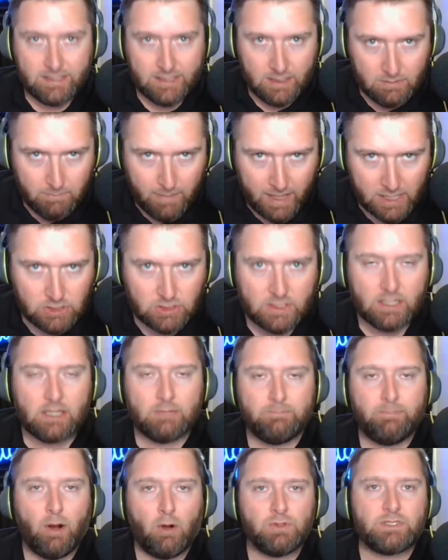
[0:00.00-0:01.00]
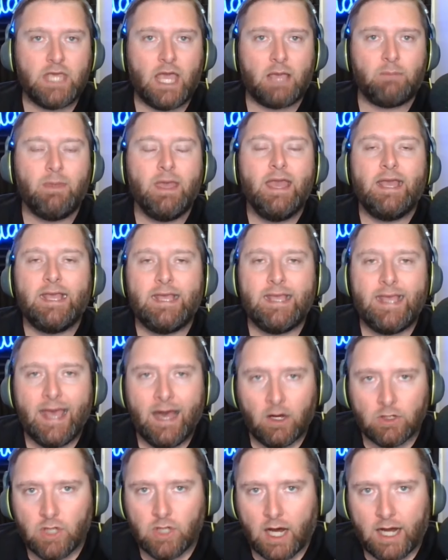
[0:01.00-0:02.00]
he mentioned in the postgame, he
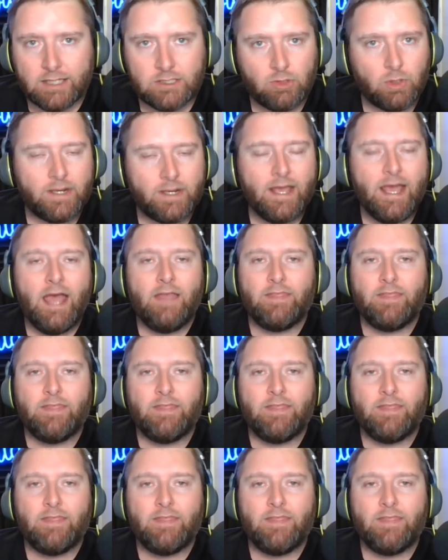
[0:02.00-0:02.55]
held on to it.